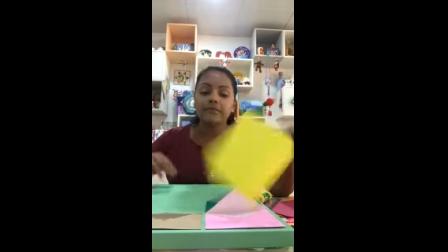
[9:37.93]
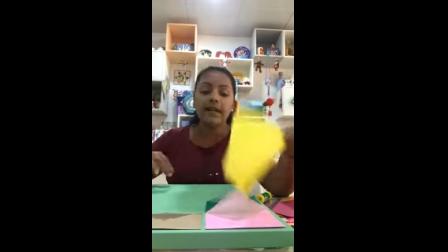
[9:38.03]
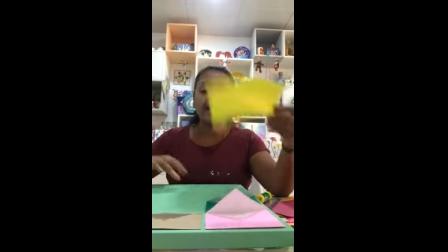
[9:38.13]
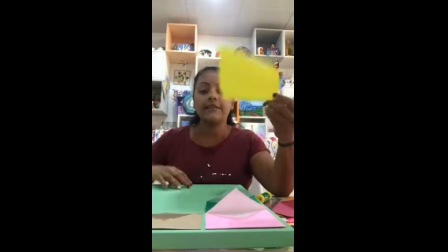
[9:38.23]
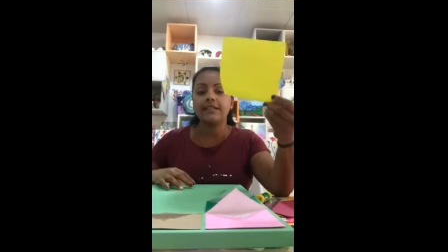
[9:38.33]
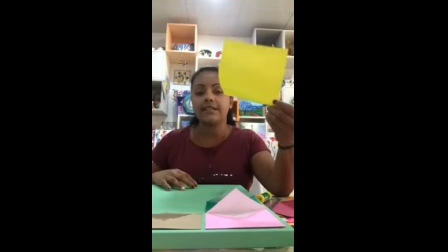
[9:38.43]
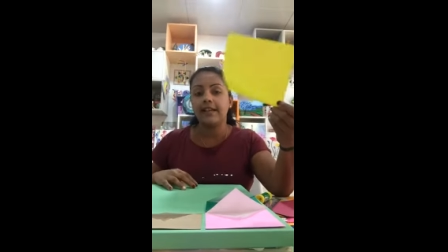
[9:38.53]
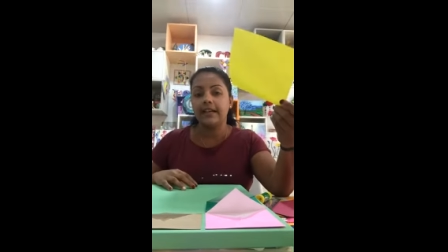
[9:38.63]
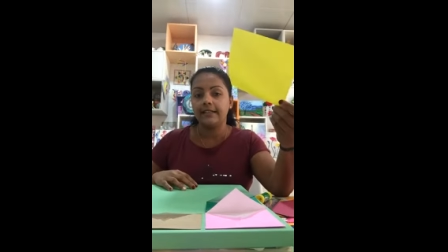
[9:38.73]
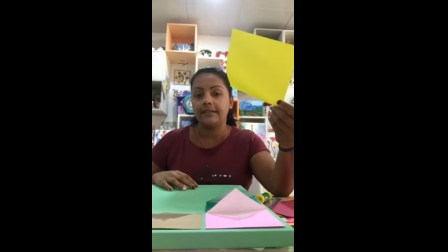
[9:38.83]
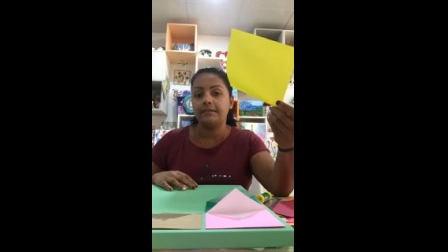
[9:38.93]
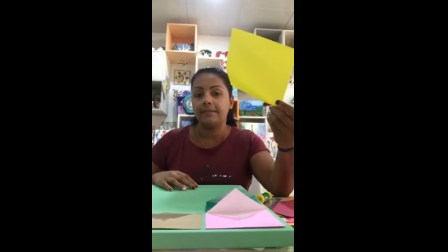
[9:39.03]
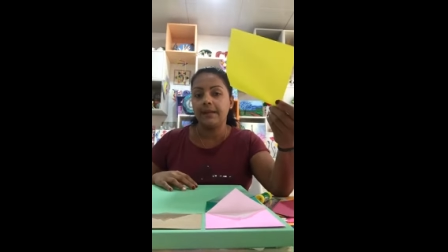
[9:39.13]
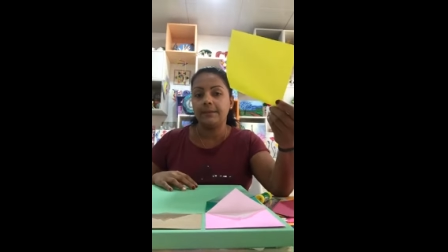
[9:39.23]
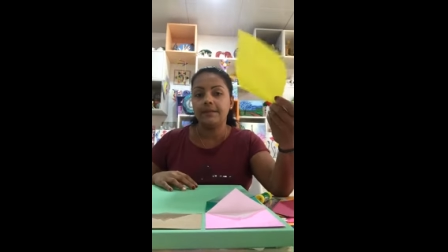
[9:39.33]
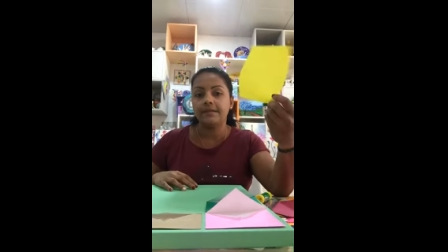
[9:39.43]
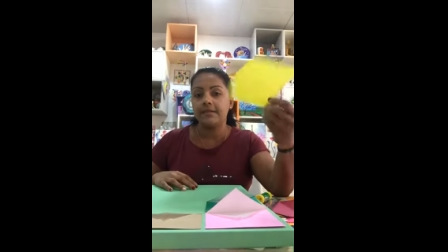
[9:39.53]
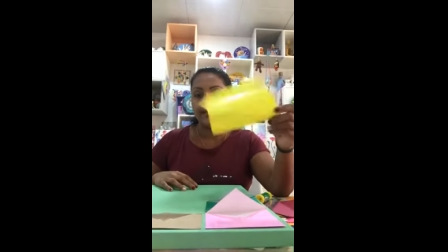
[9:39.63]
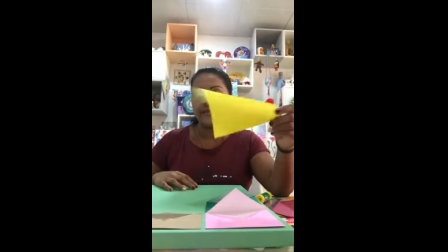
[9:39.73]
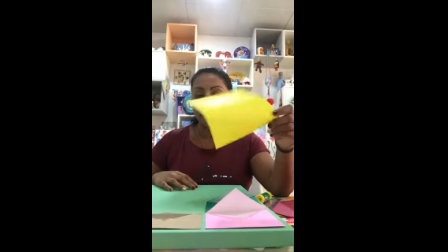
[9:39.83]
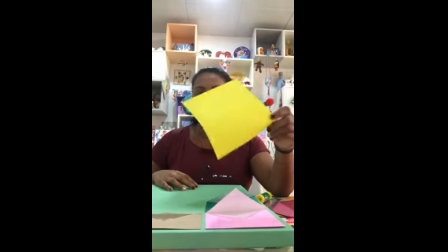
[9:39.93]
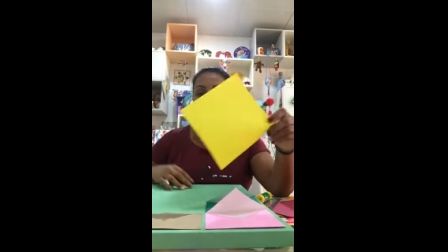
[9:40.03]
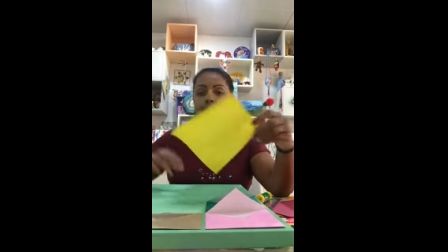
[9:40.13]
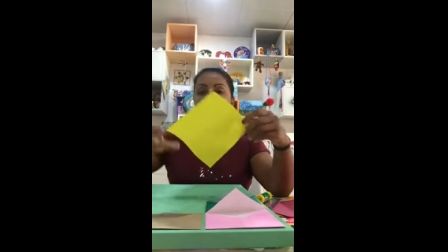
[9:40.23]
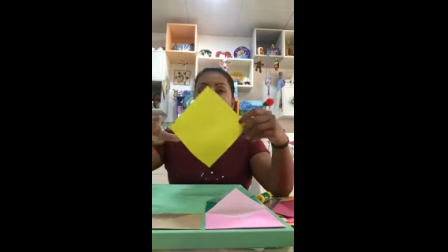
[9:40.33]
have this colored papers, that's what I'm using.